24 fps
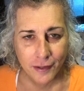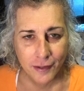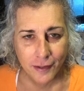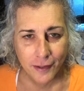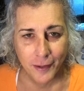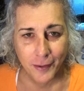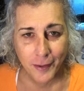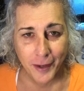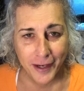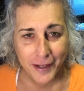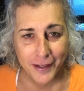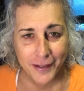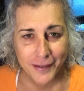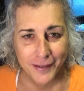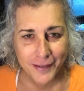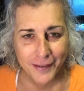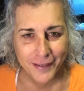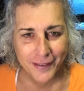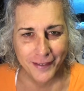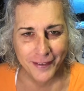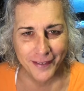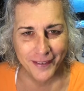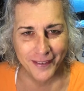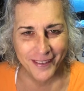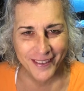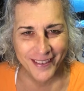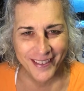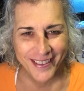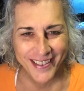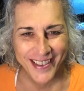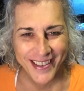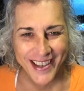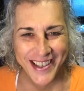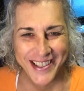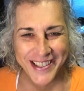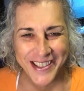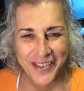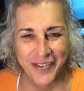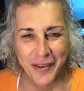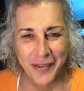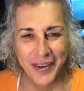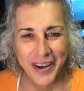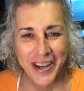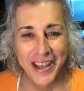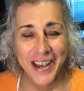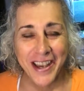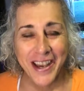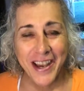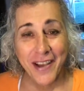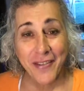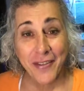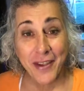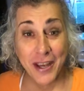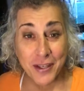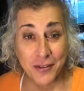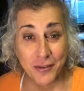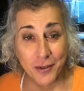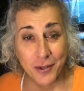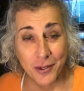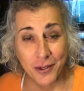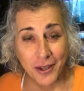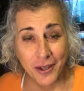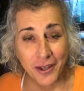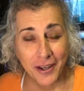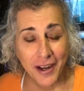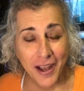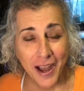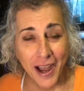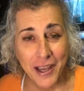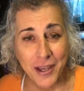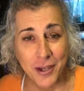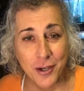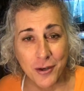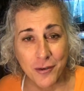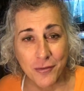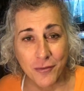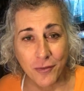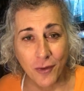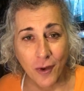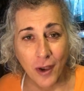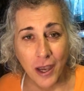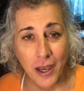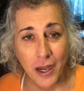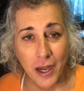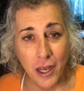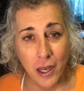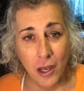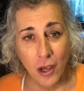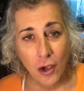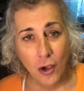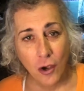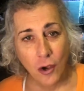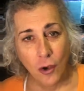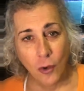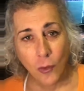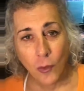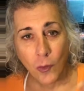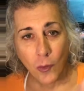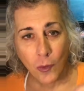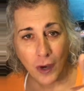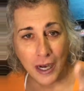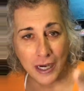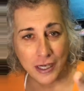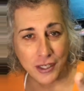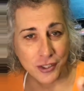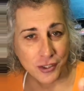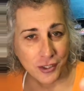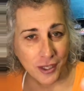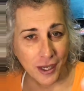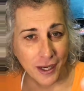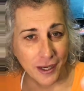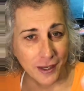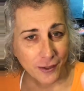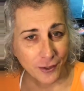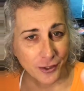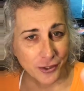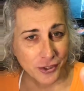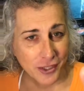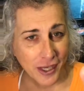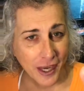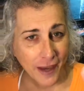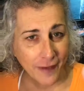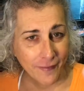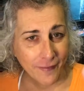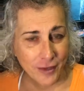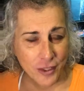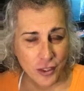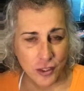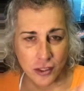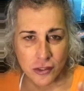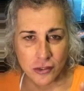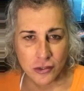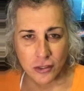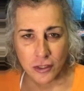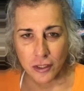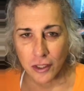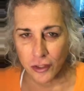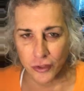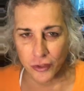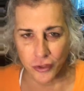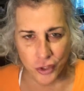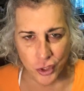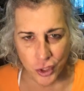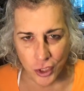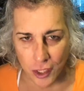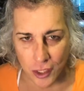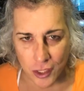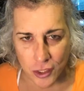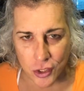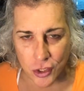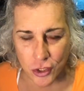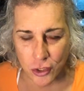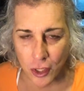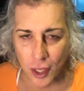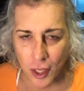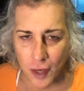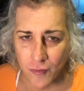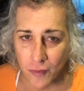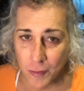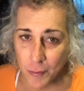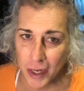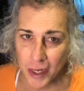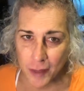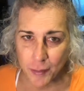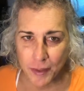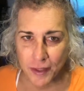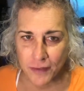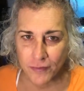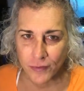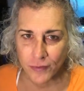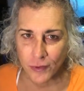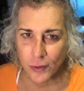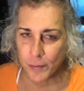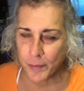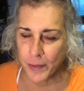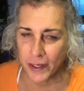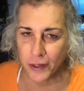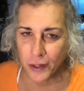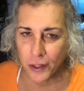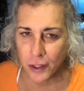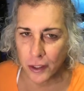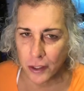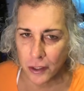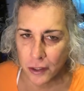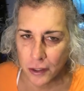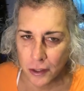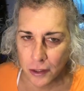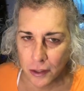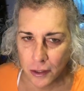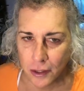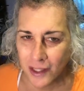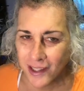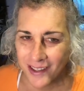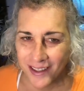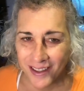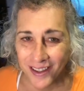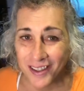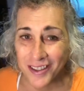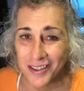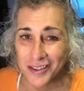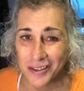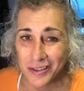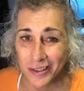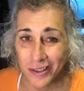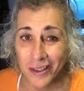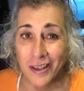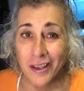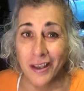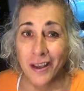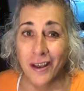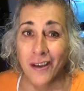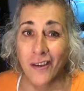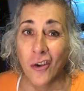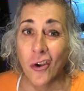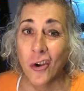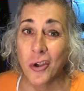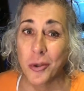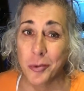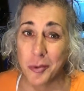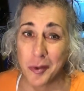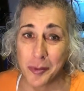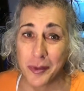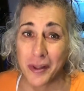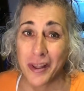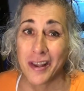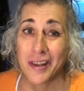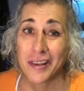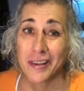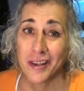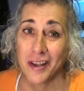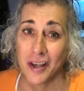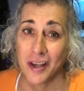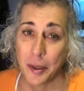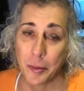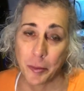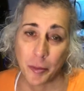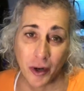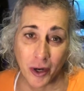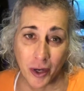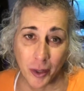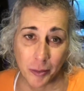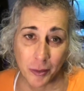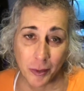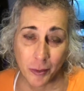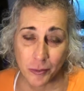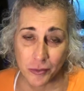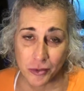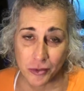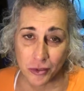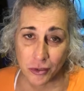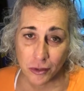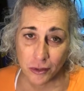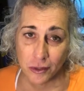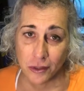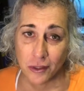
All right. Thanks everybody. Thanks for tuning in to Haiku Friday. Watch Cycle Savages. It'll change your life. It made me feel better because those people had a lot of problems.